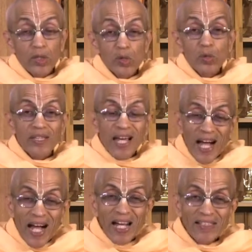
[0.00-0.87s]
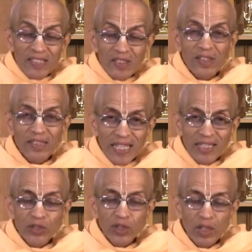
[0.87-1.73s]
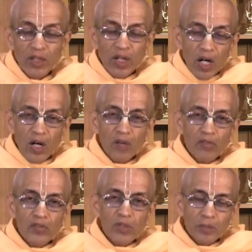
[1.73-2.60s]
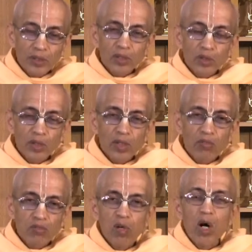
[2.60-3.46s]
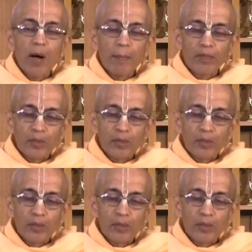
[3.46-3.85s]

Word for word: So that is the nature of spiritual form,